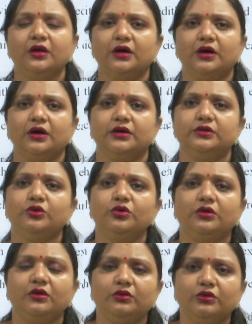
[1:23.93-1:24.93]
uh,
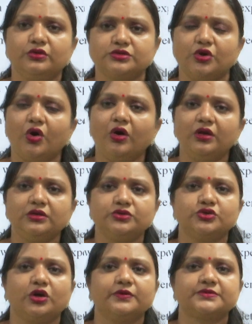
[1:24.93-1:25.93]
th those all
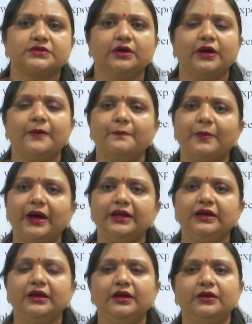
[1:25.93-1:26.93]
jobs uh,
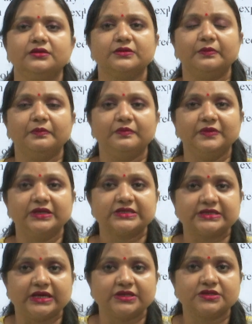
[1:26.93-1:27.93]
combinedly the
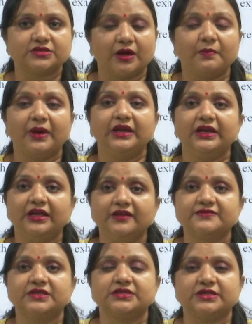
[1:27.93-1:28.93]
sense combinedly
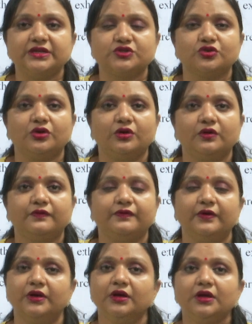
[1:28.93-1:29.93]
gives the sense of
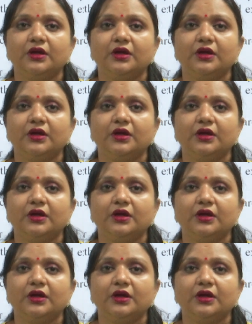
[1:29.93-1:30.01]
uh,